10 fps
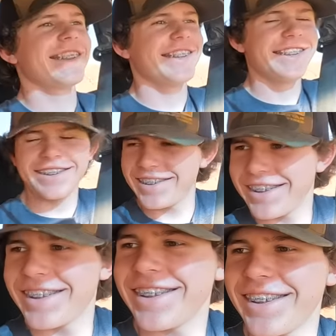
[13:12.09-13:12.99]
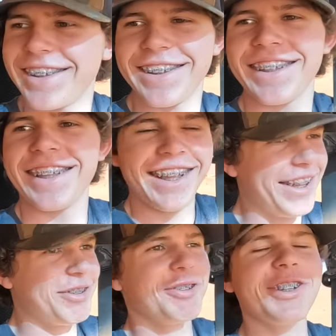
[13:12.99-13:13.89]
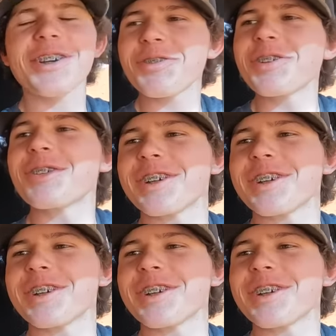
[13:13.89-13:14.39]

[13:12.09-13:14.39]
What do you mean? I'm too young for